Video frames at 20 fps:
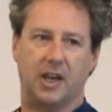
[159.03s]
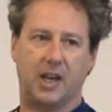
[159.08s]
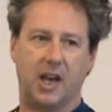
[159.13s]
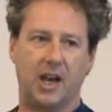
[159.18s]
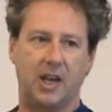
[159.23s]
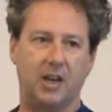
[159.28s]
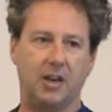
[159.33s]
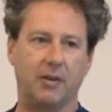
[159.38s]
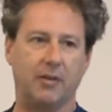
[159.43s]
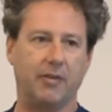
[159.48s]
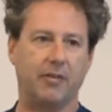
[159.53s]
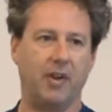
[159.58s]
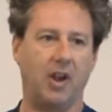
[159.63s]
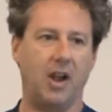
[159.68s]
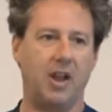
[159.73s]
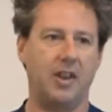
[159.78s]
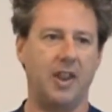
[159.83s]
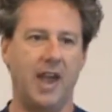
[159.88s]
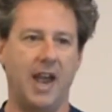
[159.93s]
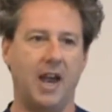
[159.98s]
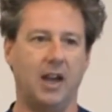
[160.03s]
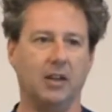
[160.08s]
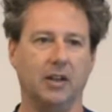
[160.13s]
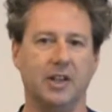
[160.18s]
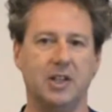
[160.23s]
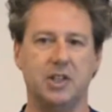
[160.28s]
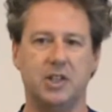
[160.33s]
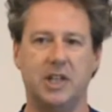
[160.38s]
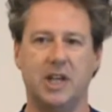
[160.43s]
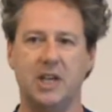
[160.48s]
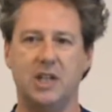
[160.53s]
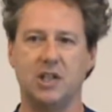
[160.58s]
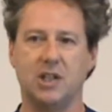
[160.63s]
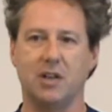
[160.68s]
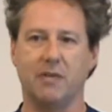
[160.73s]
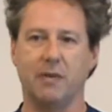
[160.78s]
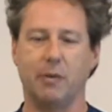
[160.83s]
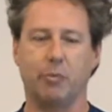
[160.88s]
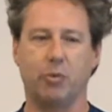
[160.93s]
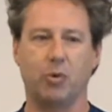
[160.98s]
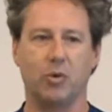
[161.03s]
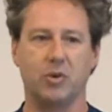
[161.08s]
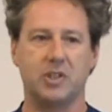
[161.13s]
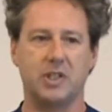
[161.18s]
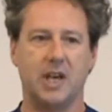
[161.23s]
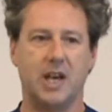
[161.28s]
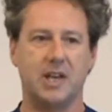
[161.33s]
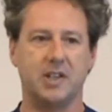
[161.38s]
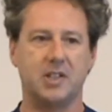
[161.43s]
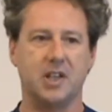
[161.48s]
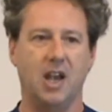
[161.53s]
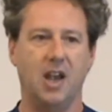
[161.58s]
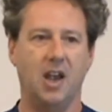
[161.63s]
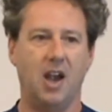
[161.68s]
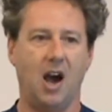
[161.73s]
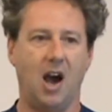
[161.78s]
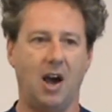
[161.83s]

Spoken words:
kind of at the early stages of the process,